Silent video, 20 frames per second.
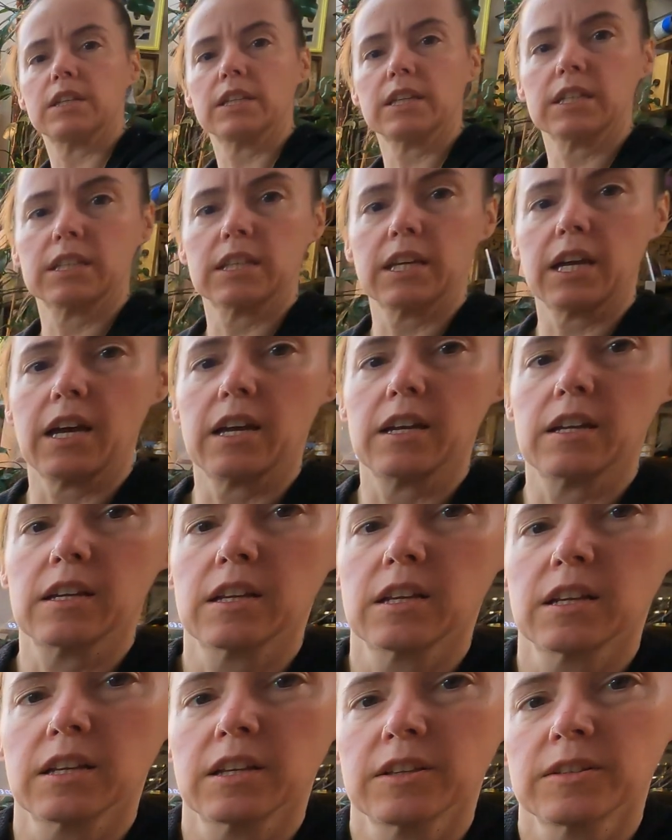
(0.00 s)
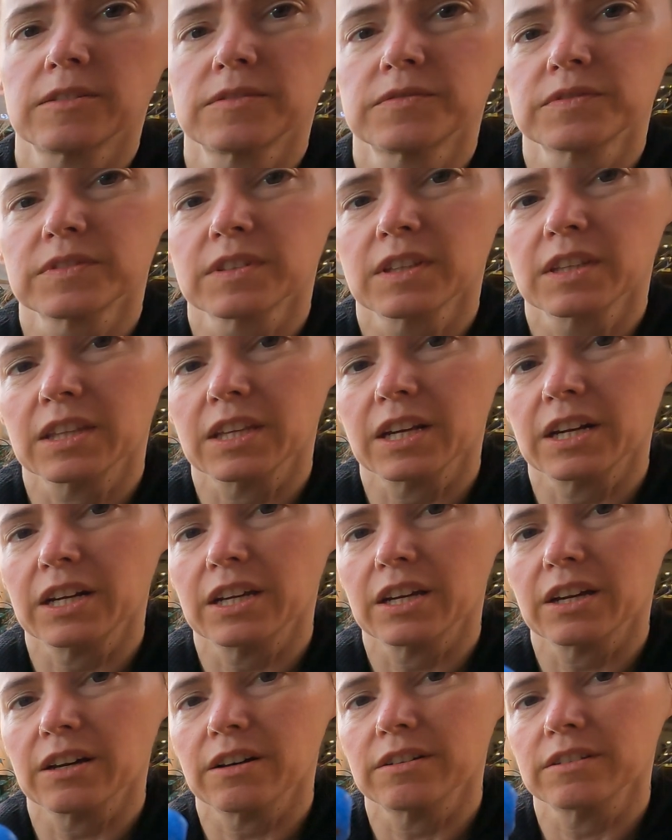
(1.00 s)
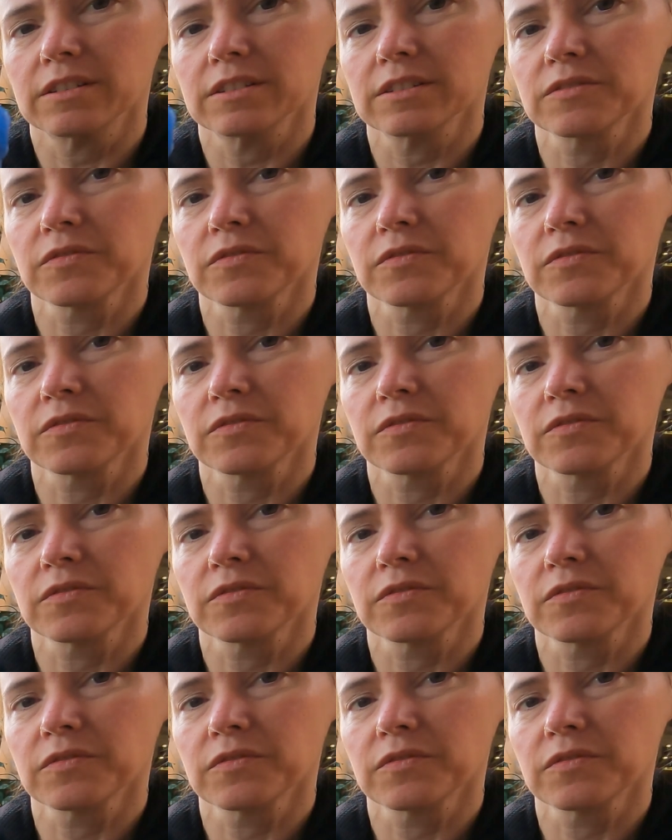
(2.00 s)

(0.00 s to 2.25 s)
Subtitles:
it like that. There you go.